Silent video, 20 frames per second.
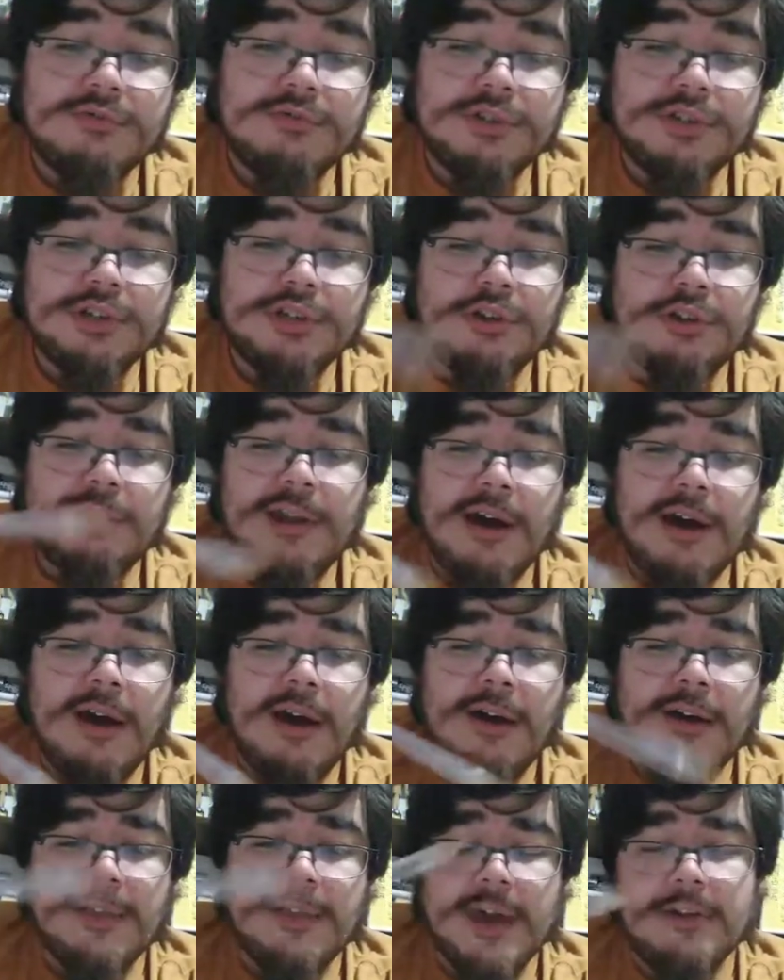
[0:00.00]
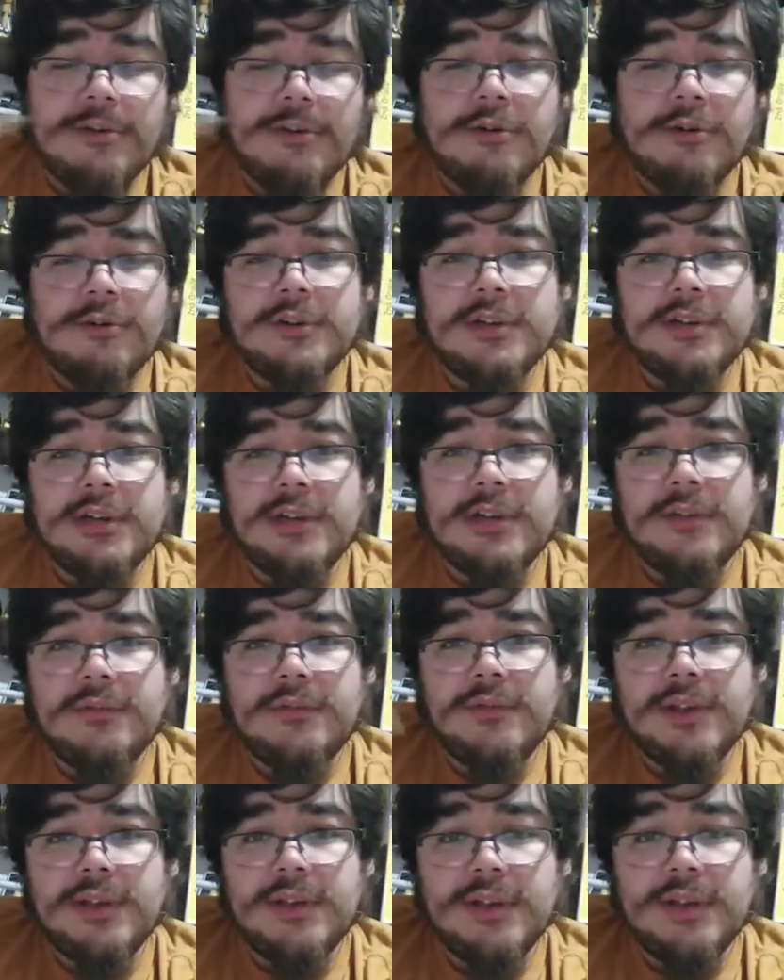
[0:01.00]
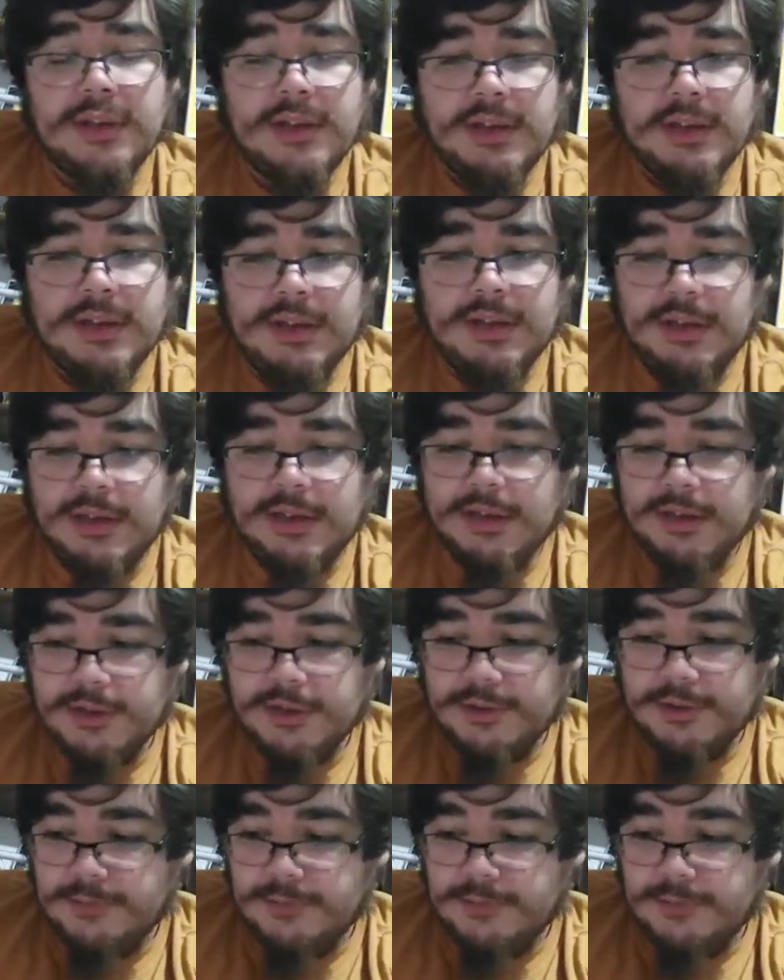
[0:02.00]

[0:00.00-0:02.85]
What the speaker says: were showing on that old TV.